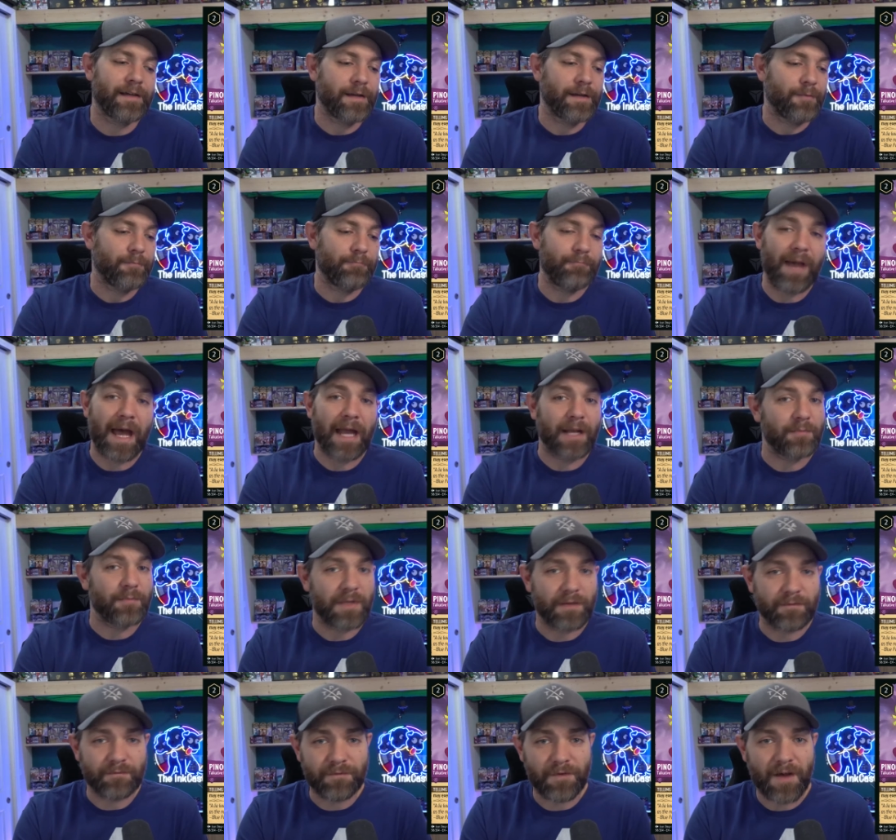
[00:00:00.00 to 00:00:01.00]
Madam
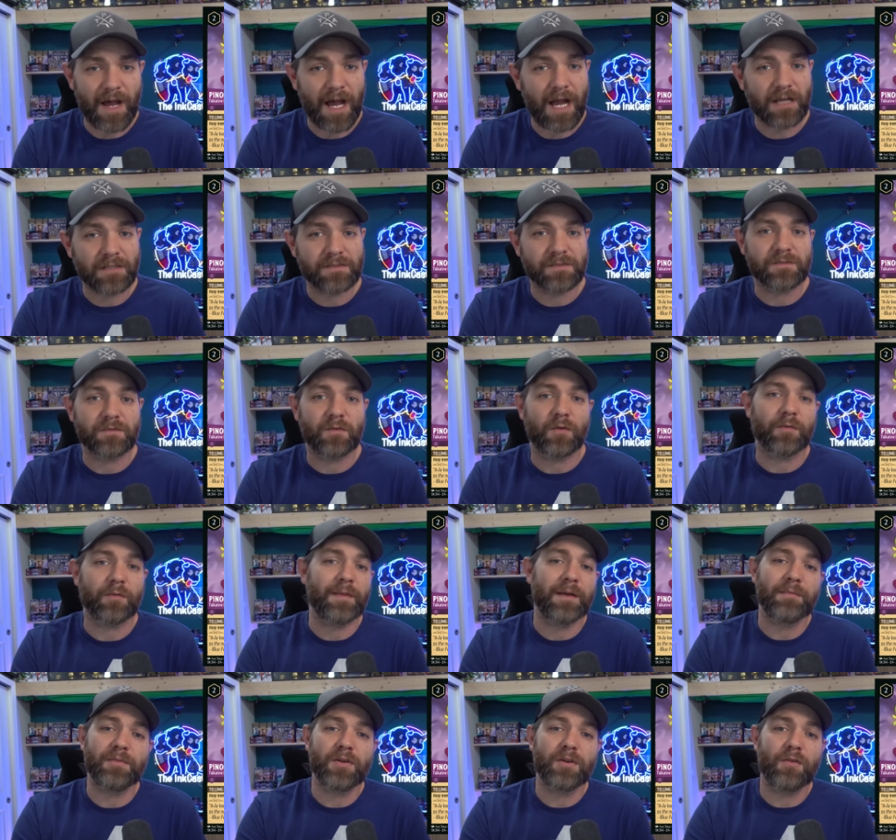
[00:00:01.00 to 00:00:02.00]
M. Fox, or
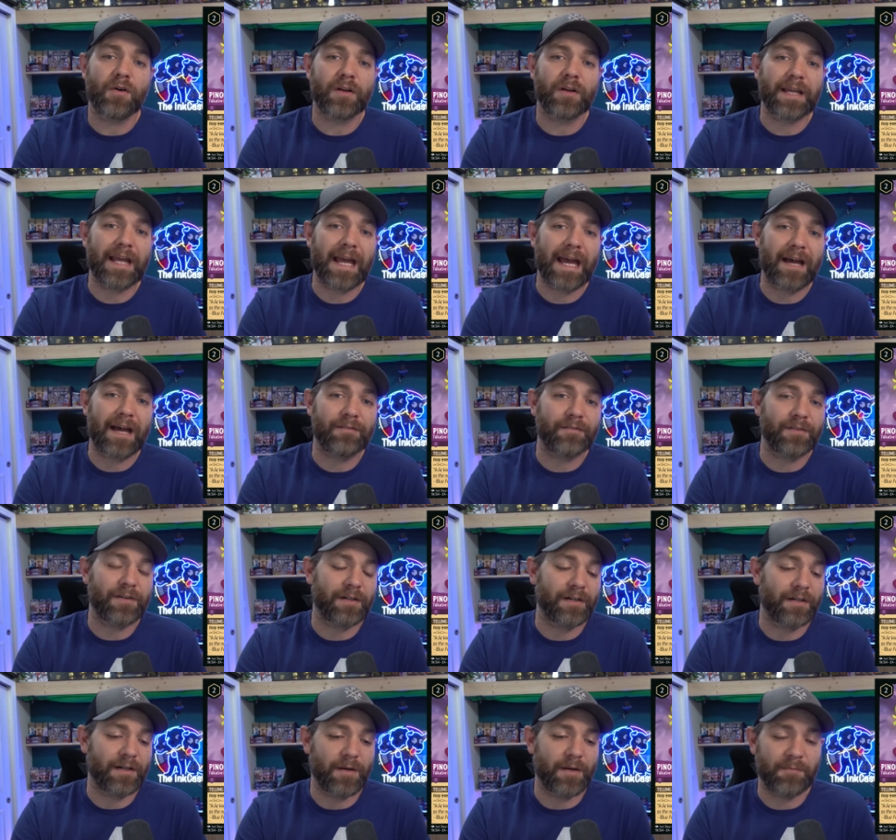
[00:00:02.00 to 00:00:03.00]
maybe you already have
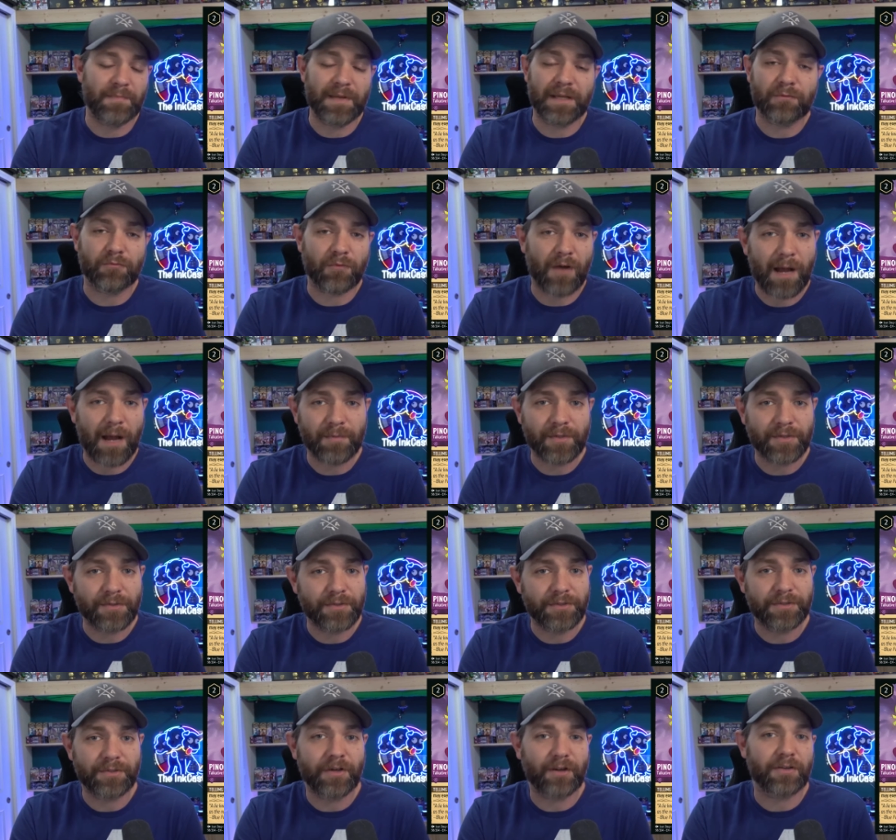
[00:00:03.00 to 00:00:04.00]
a big Robin
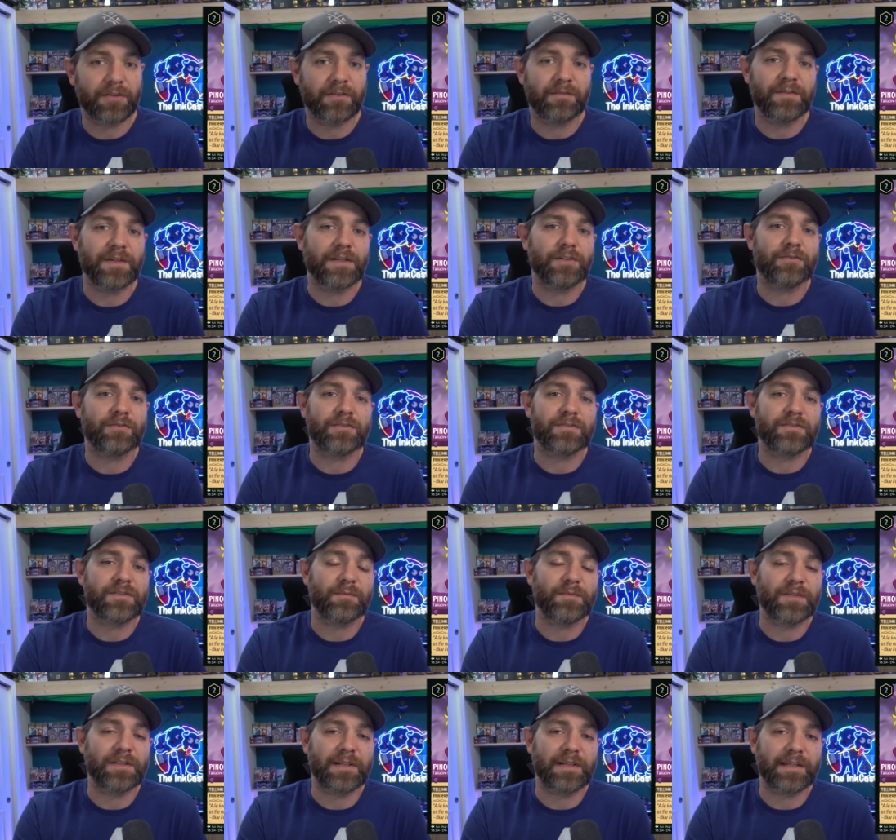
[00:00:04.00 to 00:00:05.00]
Hood on the field or
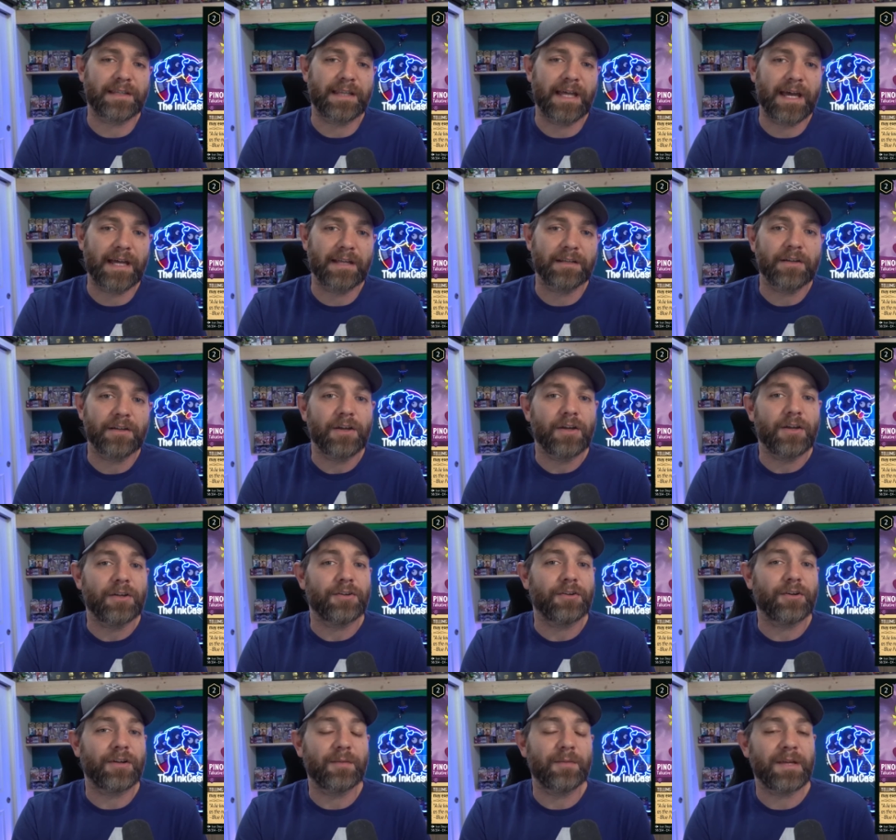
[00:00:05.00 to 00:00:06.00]
something like that,
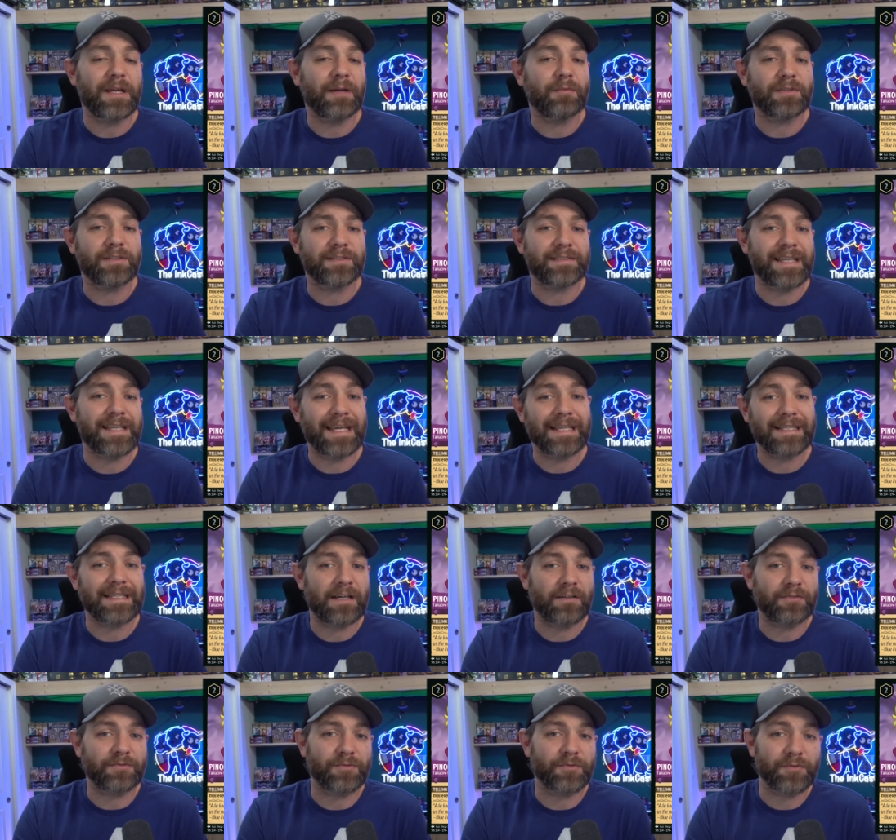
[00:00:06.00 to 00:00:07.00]
you're going to be able to take
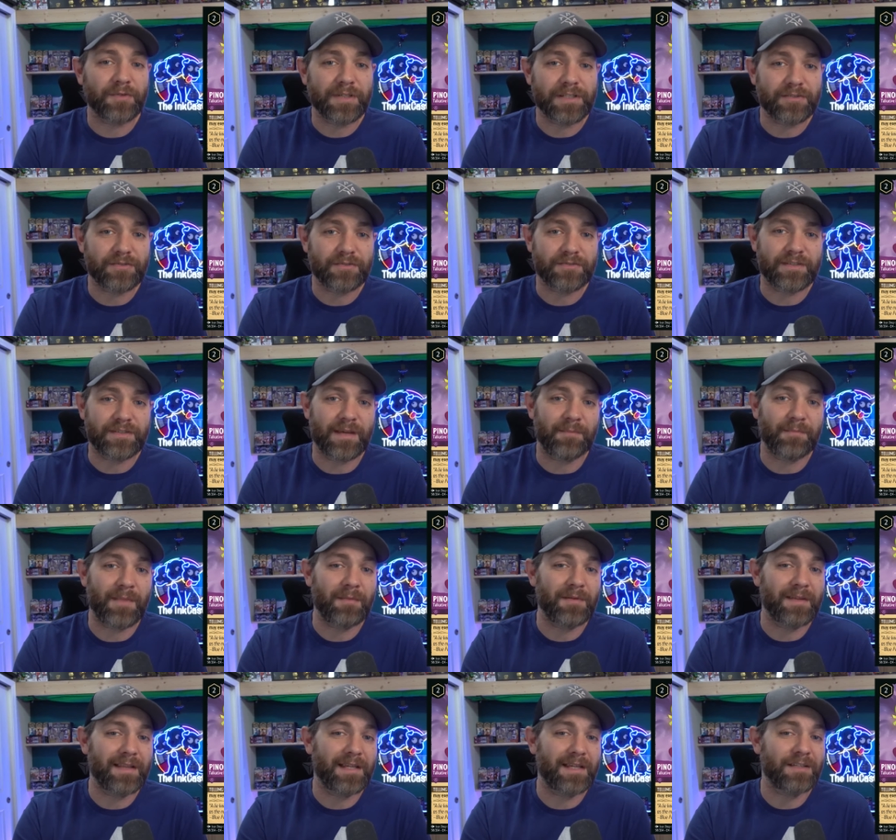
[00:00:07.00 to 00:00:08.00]
down creatures that
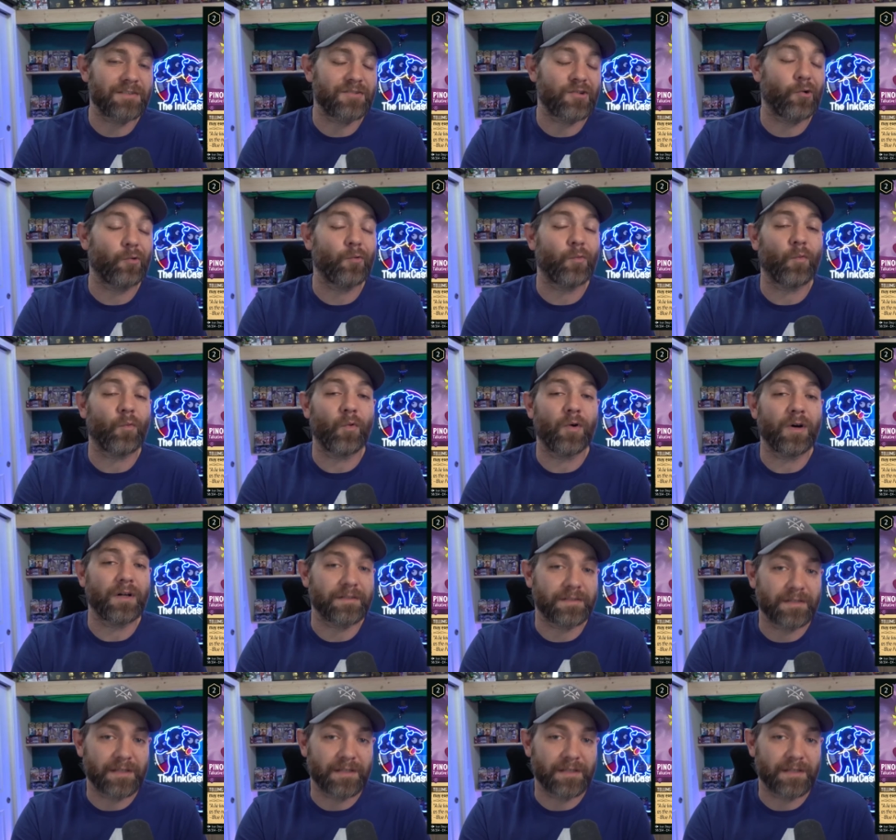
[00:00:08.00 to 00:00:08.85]
maybe they don't want